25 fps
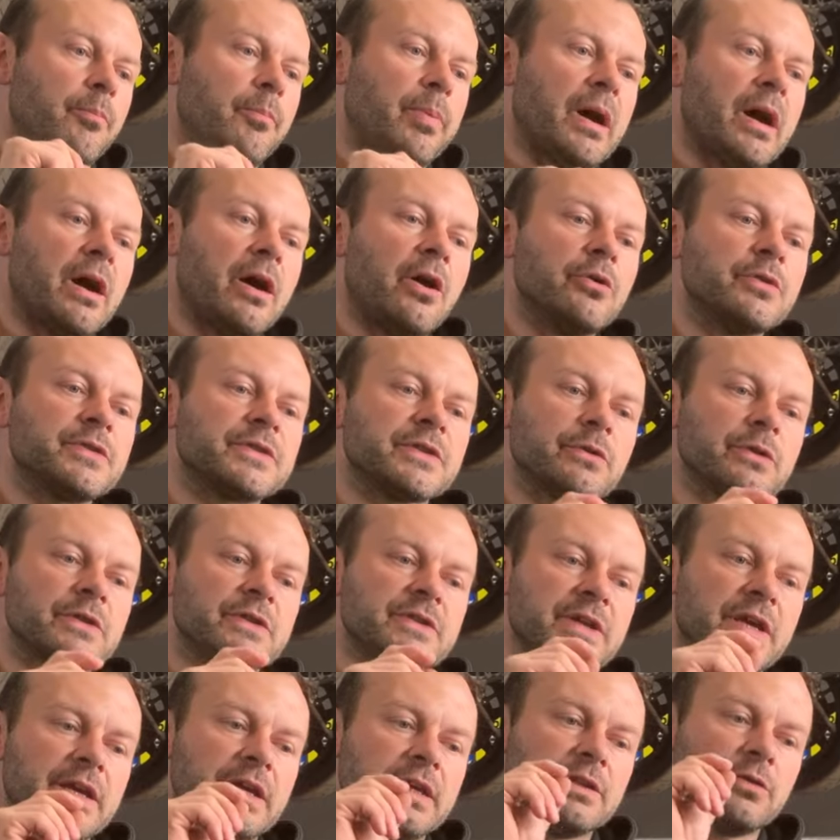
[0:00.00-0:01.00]
But I also
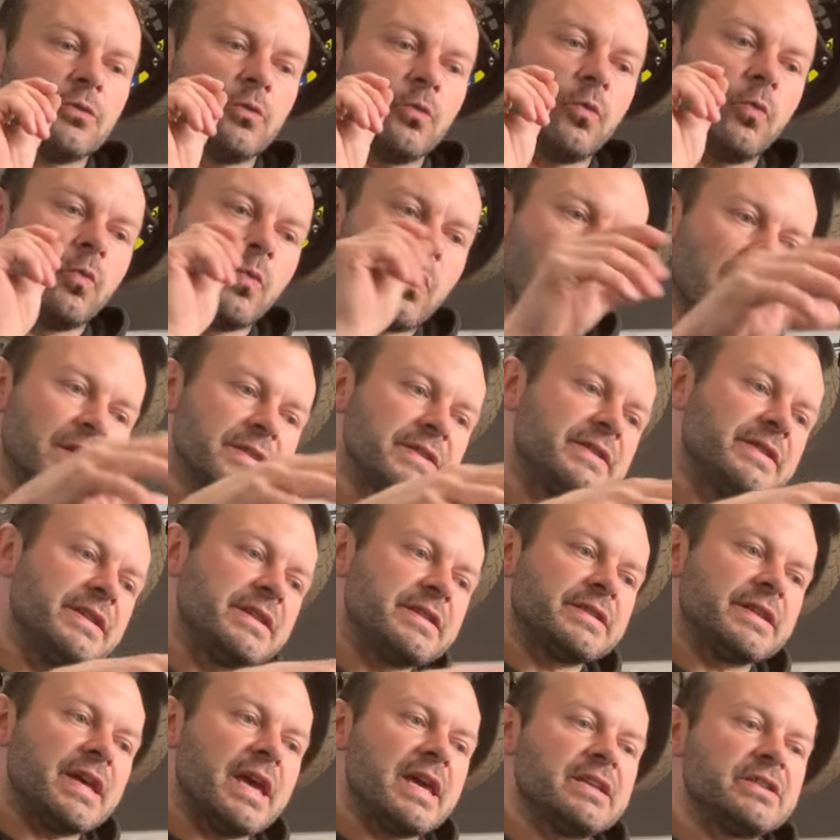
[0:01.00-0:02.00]
said, once
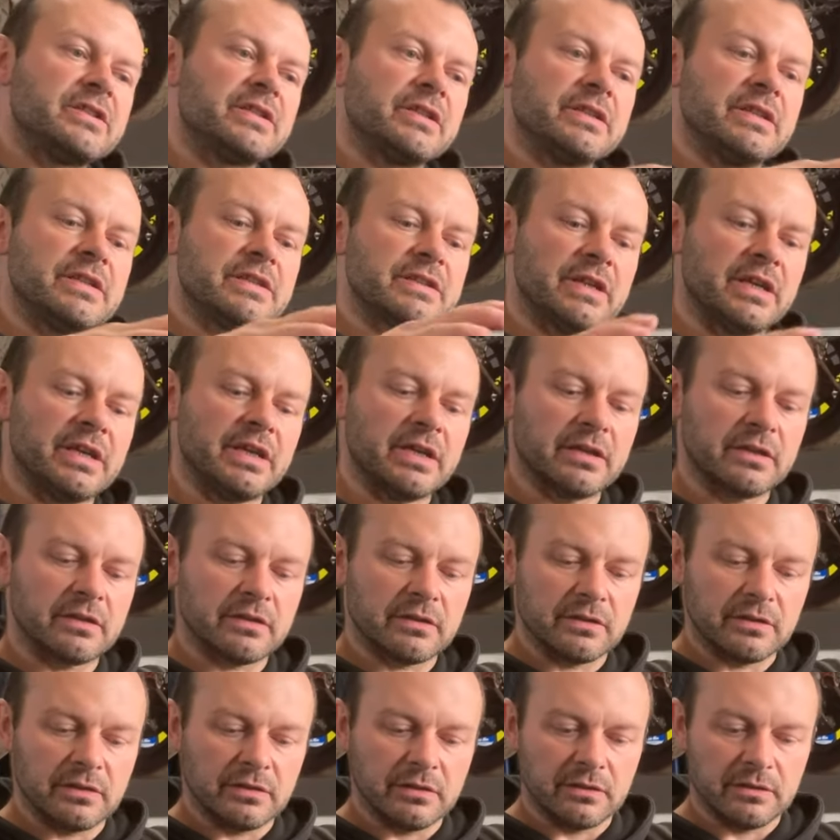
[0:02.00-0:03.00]
this engine is
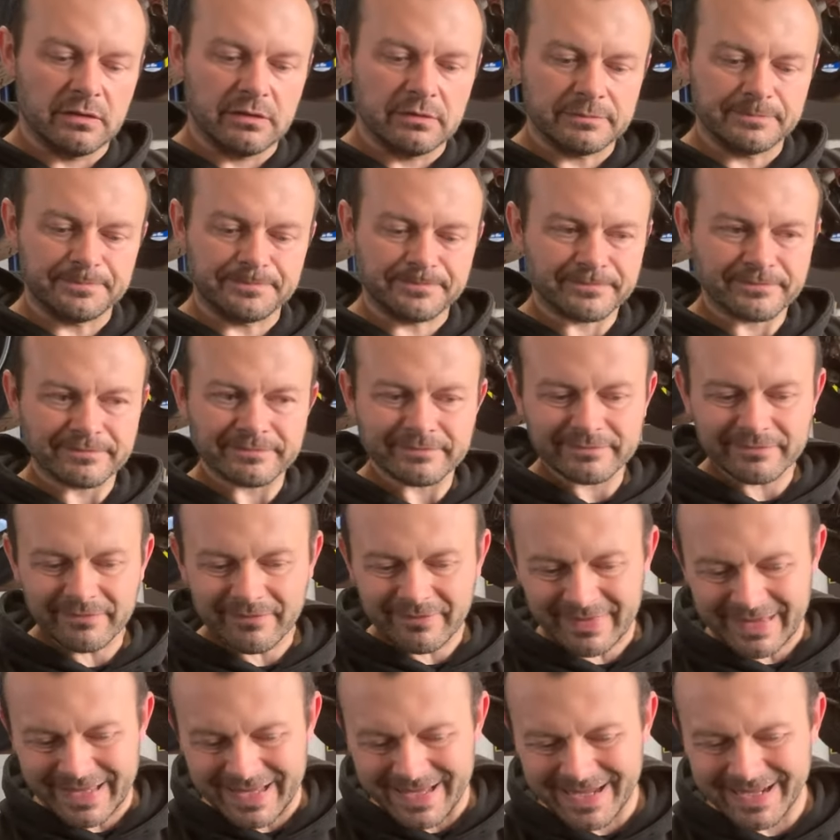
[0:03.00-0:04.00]
in,
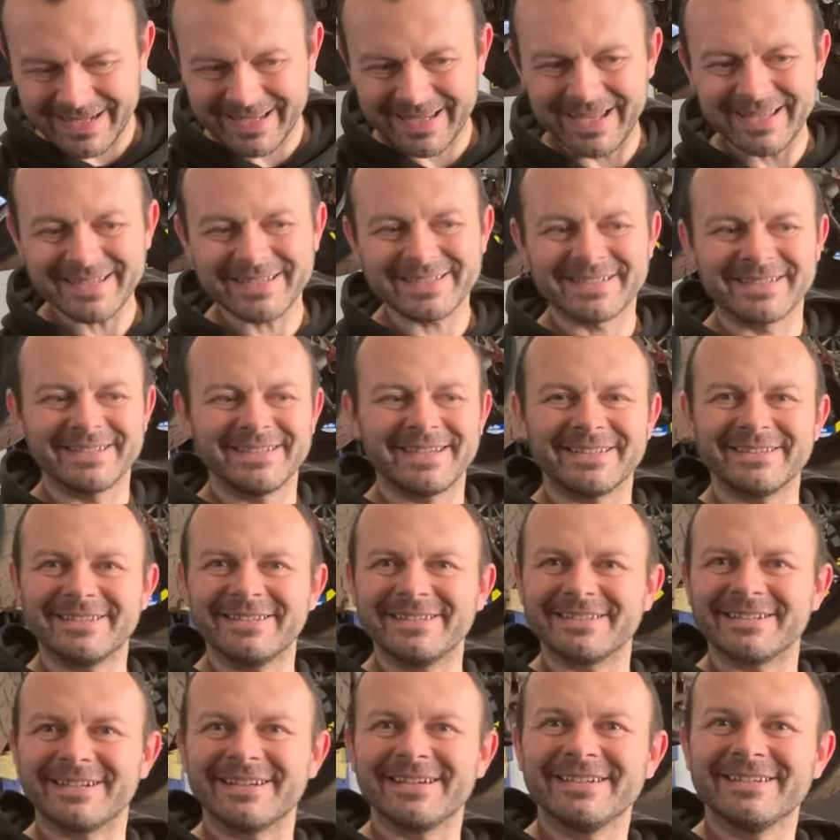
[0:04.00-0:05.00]
I can't say I
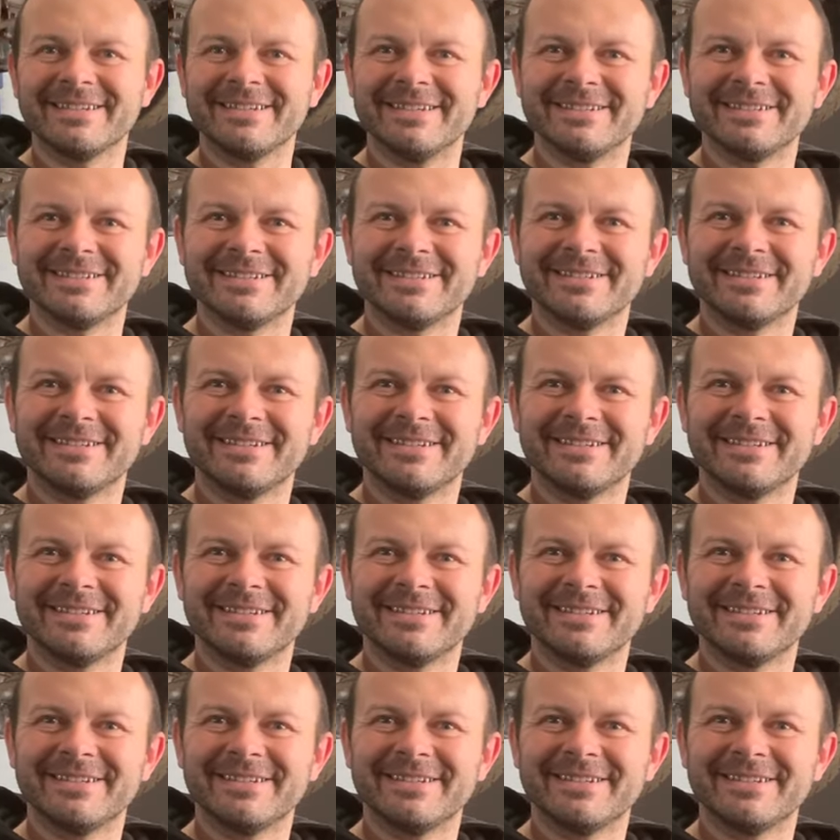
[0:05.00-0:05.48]
dislike it.